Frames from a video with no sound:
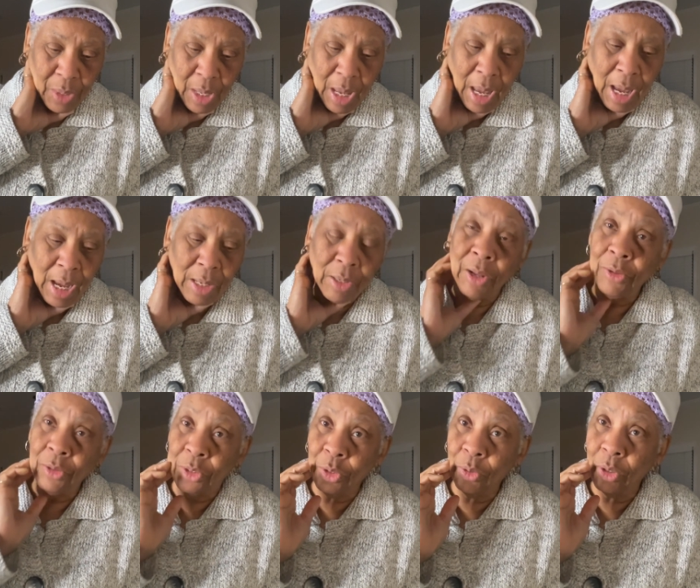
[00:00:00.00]
and
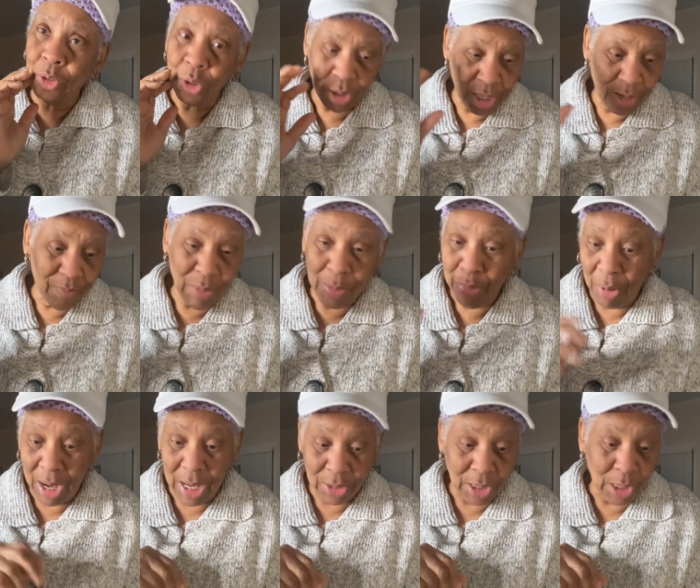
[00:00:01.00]
and to to give me praise.